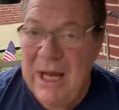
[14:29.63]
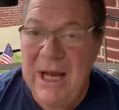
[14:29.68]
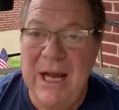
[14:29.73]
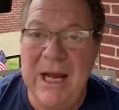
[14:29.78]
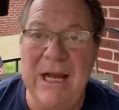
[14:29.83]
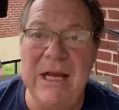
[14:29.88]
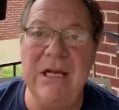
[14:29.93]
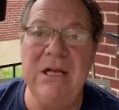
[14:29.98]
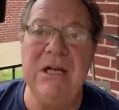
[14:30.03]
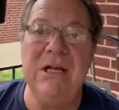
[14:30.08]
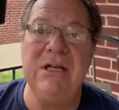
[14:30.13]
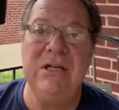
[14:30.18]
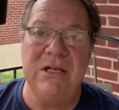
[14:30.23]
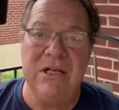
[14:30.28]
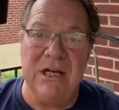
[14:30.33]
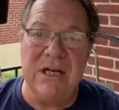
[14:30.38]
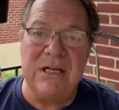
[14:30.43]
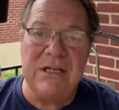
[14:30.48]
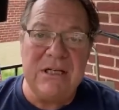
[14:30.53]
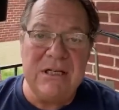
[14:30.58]
he
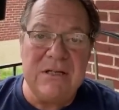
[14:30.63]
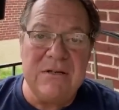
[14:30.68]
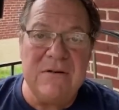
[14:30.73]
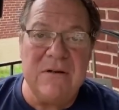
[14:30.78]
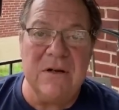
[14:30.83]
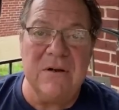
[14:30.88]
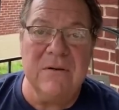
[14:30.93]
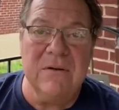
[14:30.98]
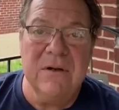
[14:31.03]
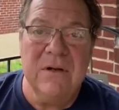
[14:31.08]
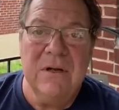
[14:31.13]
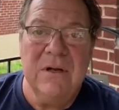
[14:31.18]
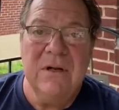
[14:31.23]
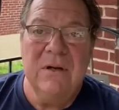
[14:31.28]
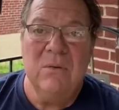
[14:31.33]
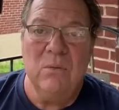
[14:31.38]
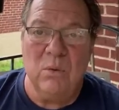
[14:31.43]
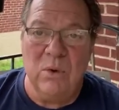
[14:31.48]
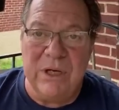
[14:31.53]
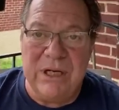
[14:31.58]
didn't
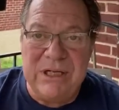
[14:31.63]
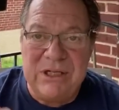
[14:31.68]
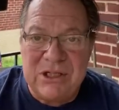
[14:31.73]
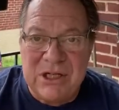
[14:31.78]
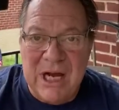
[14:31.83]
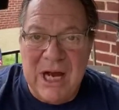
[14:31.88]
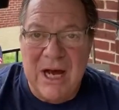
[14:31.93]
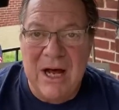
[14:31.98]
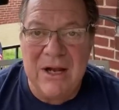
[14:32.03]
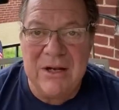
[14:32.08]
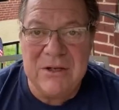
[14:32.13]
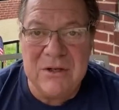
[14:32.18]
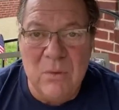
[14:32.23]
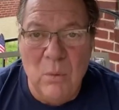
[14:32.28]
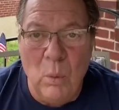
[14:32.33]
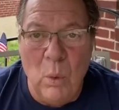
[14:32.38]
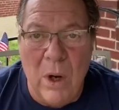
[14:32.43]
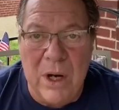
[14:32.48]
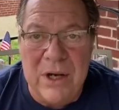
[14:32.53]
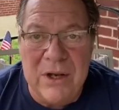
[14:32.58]
reach out
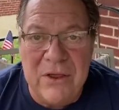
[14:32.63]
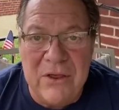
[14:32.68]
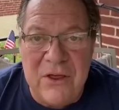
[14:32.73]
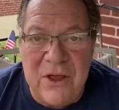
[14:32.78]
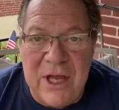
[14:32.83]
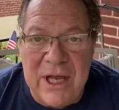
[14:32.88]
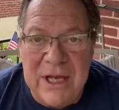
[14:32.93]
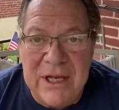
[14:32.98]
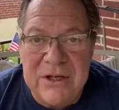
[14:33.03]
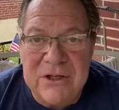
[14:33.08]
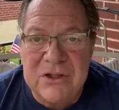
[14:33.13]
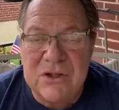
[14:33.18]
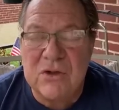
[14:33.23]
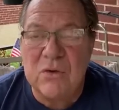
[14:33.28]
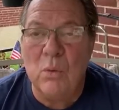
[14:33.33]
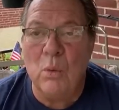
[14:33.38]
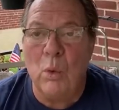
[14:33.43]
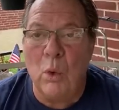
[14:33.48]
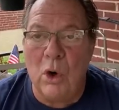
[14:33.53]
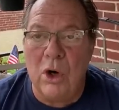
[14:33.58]
when things
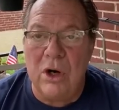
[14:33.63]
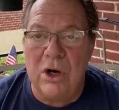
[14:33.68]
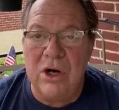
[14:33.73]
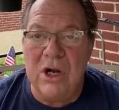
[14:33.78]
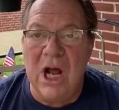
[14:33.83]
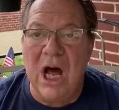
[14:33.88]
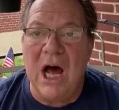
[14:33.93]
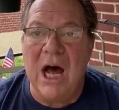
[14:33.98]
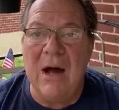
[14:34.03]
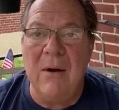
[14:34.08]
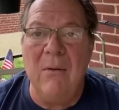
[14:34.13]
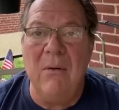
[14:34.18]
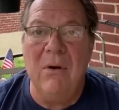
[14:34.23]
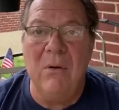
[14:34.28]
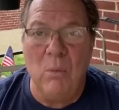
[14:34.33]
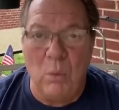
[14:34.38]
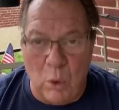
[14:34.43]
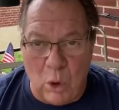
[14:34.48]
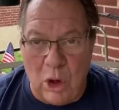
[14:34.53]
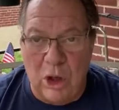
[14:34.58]
were not
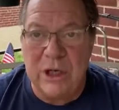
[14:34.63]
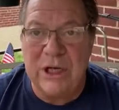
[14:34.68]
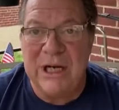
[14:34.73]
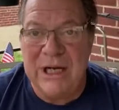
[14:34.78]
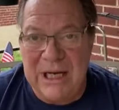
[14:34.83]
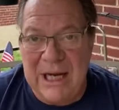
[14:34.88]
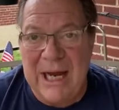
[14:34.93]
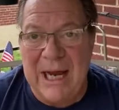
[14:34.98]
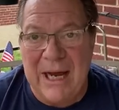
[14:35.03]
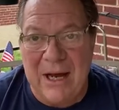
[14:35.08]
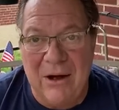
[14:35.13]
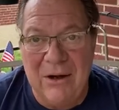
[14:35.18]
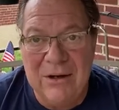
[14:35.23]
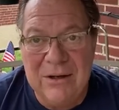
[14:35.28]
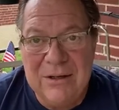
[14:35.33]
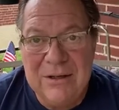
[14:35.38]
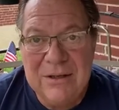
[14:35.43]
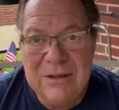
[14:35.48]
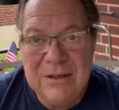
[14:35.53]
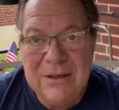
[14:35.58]
working out.
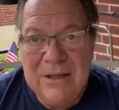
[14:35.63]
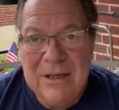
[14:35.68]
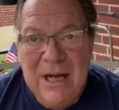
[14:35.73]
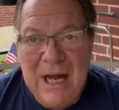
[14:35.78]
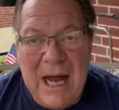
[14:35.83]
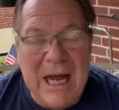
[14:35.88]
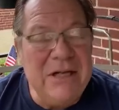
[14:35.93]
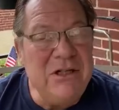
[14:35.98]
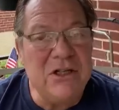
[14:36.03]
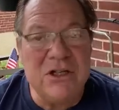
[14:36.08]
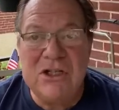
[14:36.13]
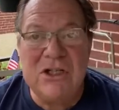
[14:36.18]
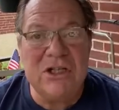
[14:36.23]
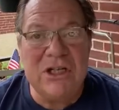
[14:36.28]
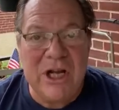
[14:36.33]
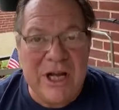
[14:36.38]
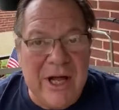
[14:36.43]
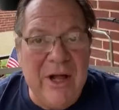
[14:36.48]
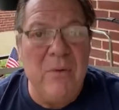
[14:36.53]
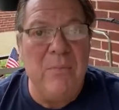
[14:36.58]
And just
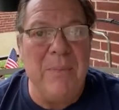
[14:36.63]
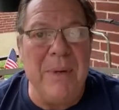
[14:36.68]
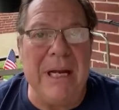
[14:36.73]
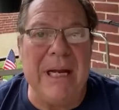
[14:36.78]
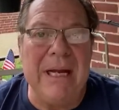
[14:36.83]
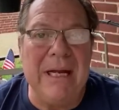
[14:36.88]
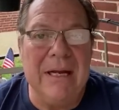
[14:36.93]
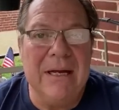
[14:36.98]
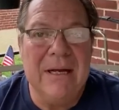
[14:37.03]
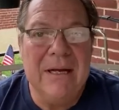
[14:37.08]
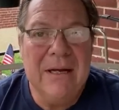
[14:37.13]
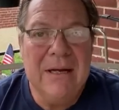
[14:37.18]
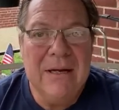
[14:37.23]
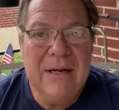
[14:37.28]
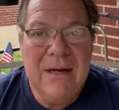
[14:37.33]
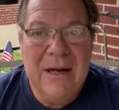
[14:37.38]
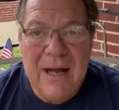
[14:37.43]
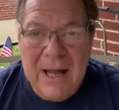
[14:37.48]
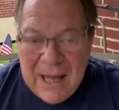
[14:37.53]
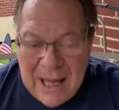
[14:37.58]
tell me,
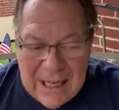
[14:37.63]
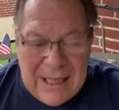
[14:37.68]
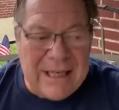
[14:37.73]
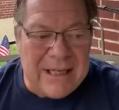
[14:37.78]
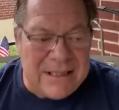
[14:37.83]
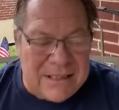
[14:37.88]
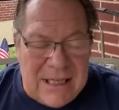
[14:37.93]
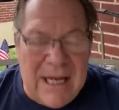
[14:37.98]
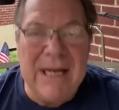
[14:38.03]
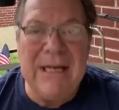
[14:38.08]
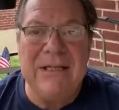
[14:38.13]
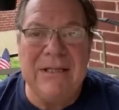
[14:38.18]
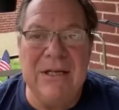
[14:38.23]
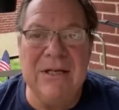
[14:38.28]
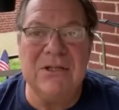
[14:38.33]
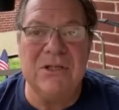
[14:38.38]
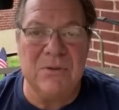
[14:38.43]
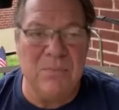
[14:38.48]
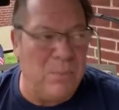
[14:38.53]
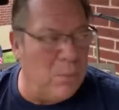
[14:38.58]
I could take
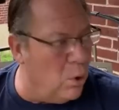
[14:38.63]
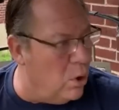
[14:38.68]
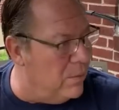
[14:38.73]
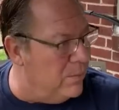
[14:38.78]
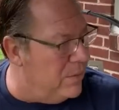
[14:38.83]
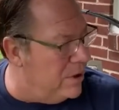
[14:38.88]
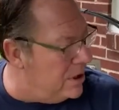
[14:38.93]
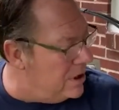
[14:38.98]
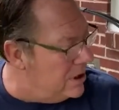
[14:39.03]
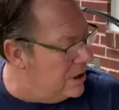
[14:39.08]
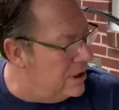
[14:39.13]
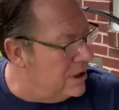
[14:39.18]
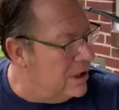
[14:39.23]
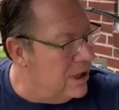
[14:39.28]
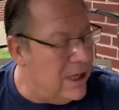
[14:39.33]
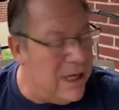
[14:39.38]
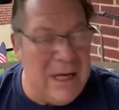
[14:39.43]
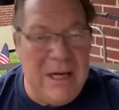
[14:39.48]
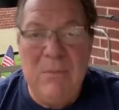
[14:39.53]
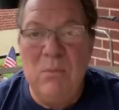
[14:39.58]
disappointment.
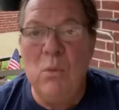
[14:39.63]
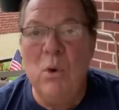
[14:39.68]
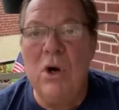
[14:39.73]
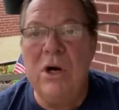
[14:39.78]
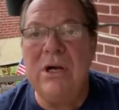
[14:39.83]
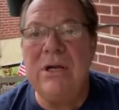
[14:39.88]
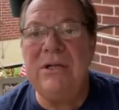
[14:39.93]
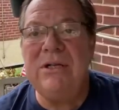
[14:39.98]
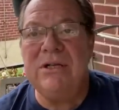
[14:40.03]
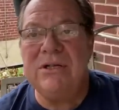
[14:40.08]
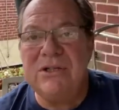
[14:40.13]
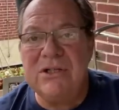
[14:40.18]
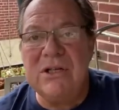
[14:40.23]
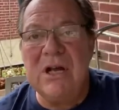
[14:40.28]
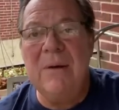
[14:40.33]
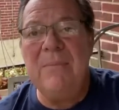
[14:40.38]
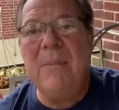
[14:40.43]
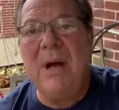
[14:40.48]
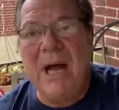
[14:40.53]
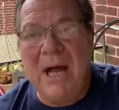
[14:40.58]
He wanted to
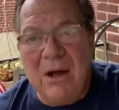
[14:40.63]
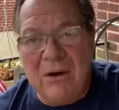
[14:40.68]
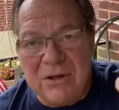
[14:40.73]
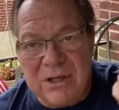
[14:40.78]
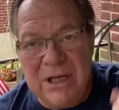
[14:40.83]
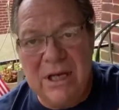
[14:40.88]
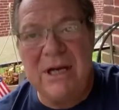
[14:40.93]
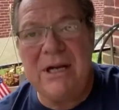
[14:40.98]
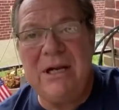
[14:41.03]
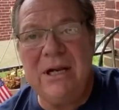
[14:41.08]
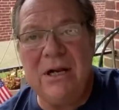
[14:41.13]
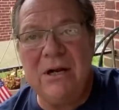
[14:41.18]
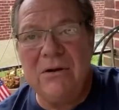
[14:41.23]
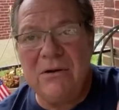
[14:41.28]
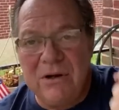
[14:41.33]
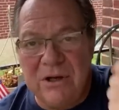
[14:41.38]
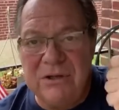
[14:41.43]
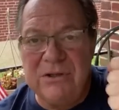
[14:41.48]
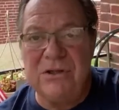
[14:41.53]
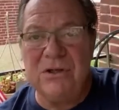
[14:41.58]
somehow get here
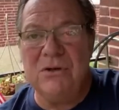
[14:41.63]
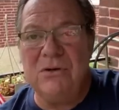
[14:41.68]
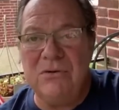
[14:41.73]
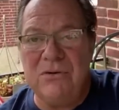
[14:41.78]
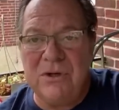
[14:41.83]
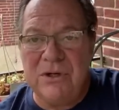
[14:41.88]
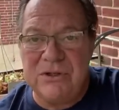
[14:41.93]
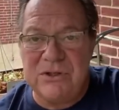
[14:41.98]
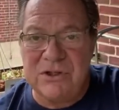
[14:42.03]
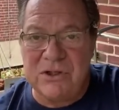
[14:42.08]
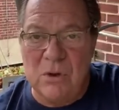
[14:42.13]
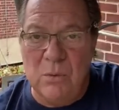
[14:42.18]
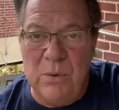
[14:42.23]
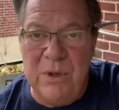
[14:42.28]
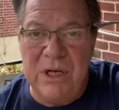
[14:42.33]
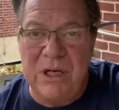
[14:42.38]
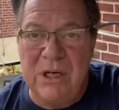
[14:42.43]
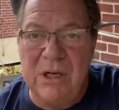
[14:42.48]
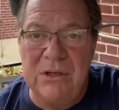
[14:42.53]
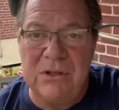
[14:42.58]
and do this so
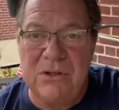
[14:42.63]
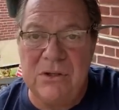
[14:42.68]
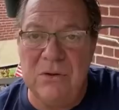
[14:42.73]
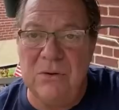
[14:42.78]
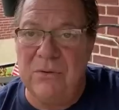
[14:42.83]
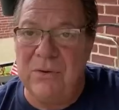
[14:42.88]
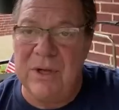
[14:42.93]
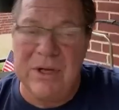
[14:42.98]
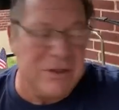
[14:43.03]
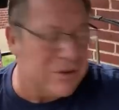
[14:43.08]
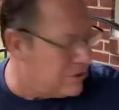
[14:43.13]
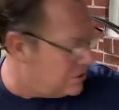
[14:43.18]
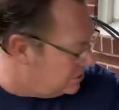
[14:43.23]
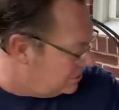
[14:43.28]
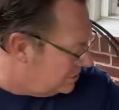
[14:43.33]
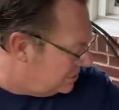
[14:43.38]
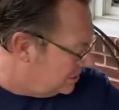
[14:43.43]
we could do this.